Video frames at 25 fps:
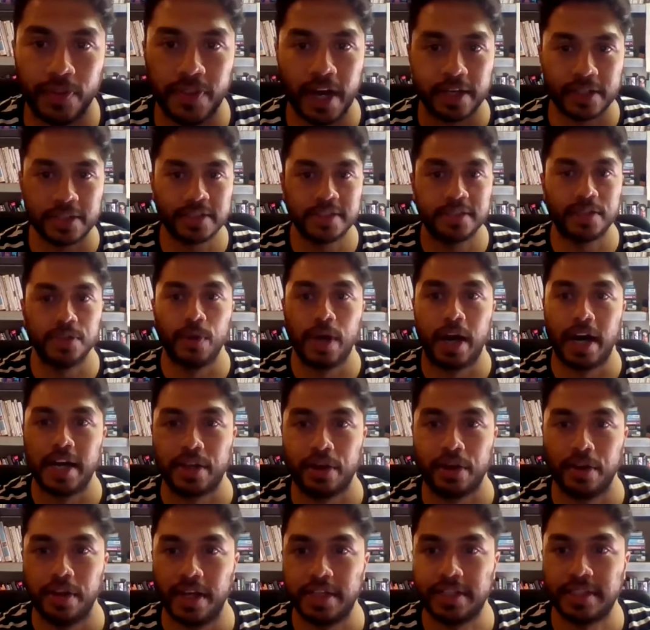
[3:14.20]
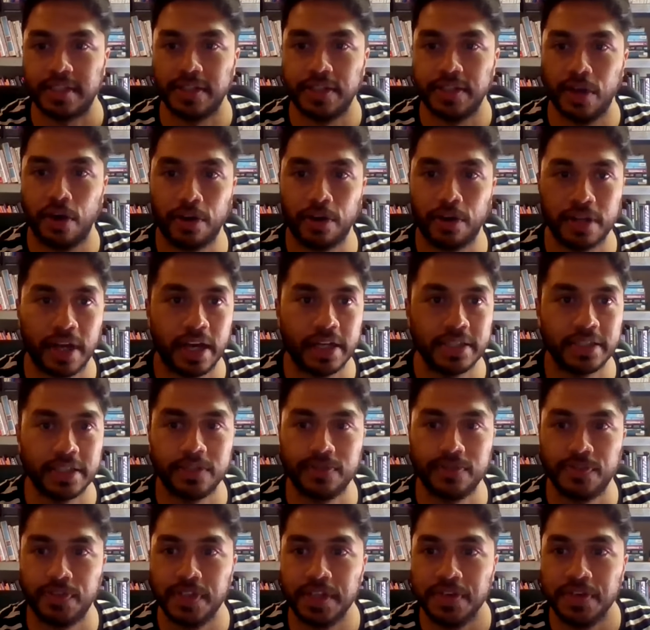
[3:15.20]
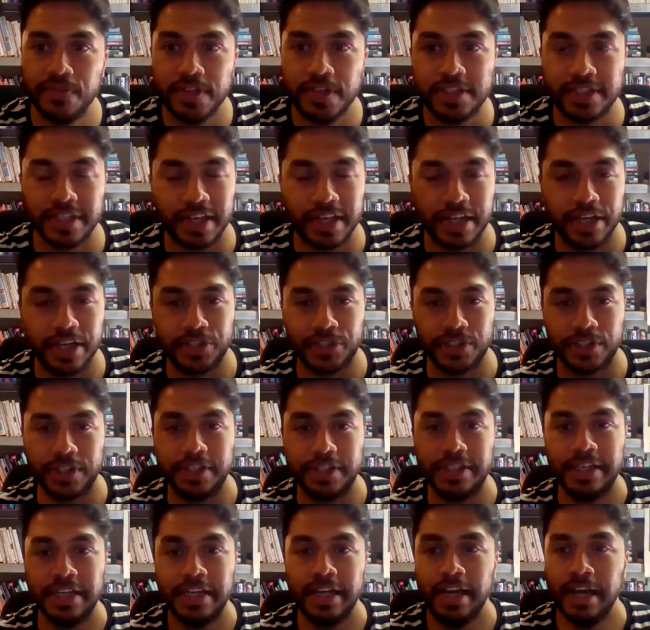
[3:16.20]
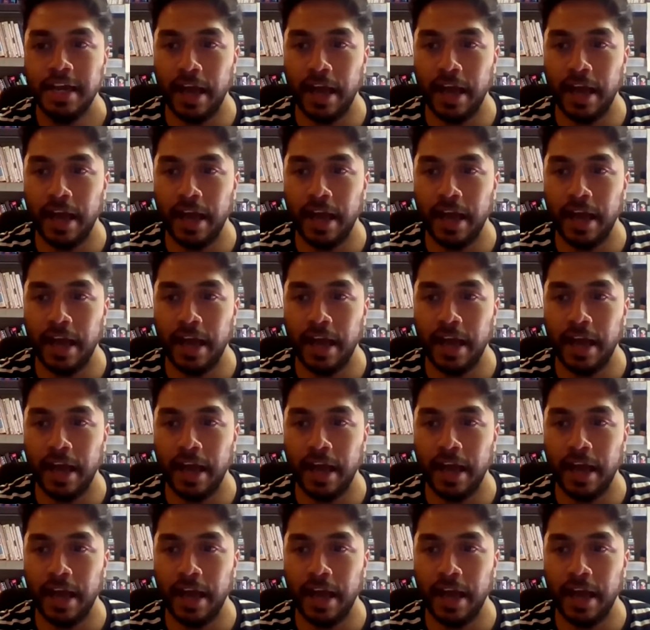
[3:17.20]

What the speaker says: and thanks to Y4S and the organisers for the invitation.